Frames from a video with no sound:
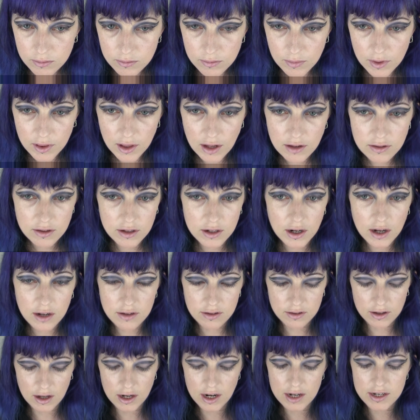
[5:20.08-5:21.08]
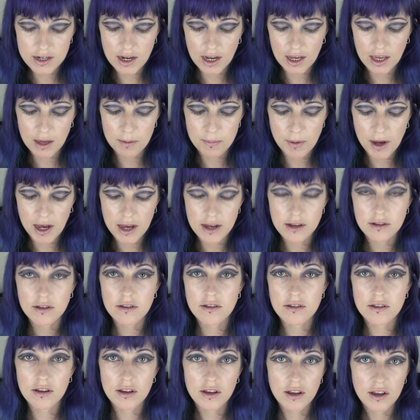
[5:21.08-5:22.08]
And that's a nice kind of tacky
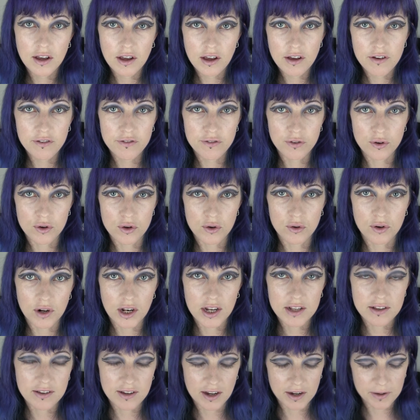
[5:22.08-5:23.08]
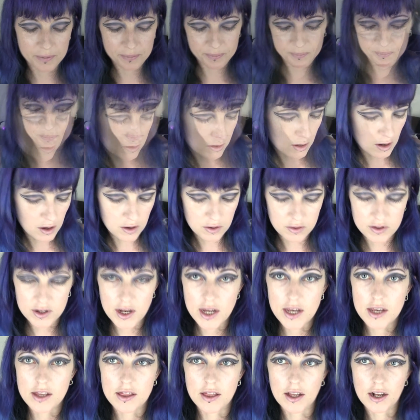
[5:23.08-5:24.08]
base for your glitter. So
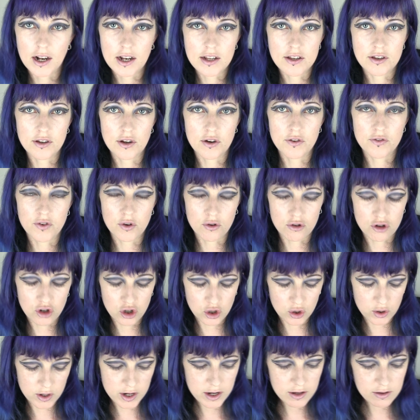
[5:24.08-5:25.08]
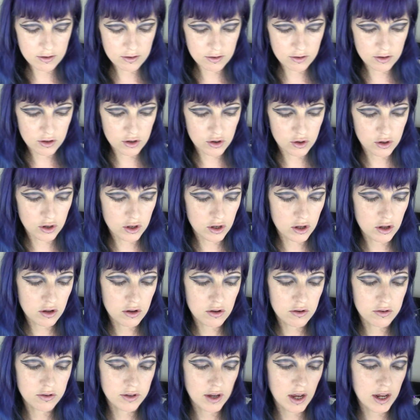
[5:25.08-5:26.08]
taking the glitter of your choice, you can
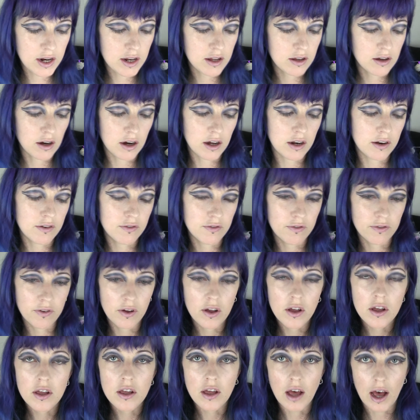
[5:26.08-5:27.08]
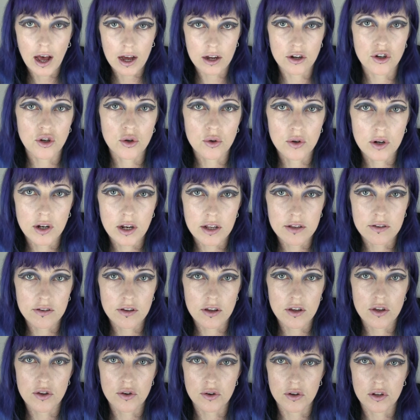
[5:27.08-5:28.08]
use any kind of actual
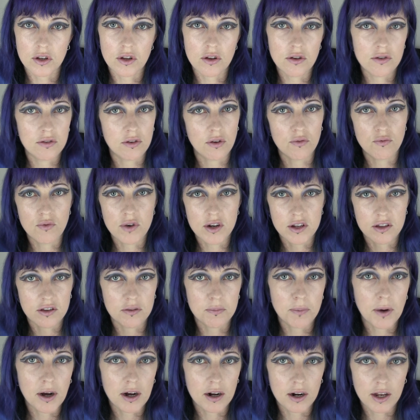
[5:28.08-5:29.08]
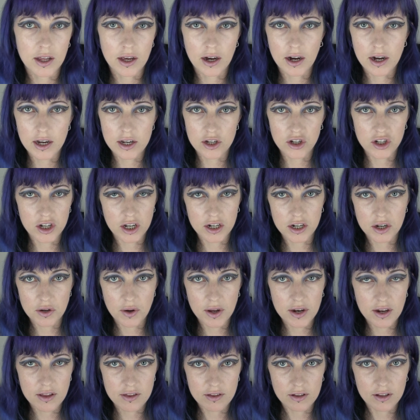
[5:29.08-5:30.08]
glitter, you can use a really sparkly eyeshadow,
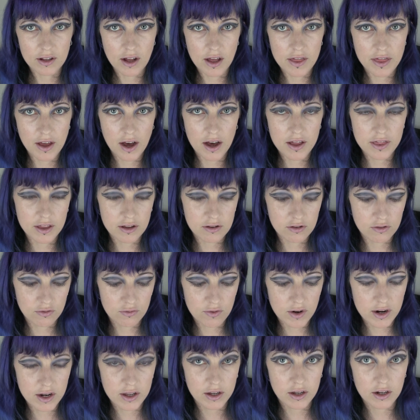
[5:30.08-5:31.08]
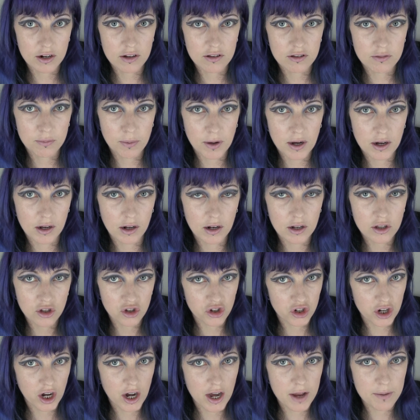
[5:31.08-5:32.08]
anything like that that's really going to sparkle and
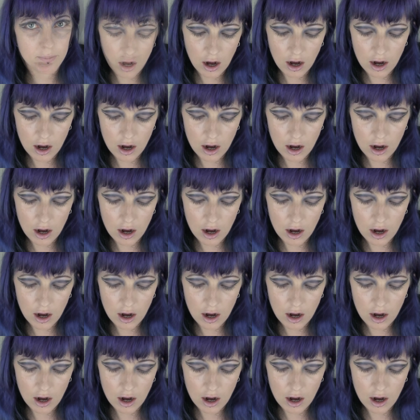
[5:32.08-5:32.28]
shine.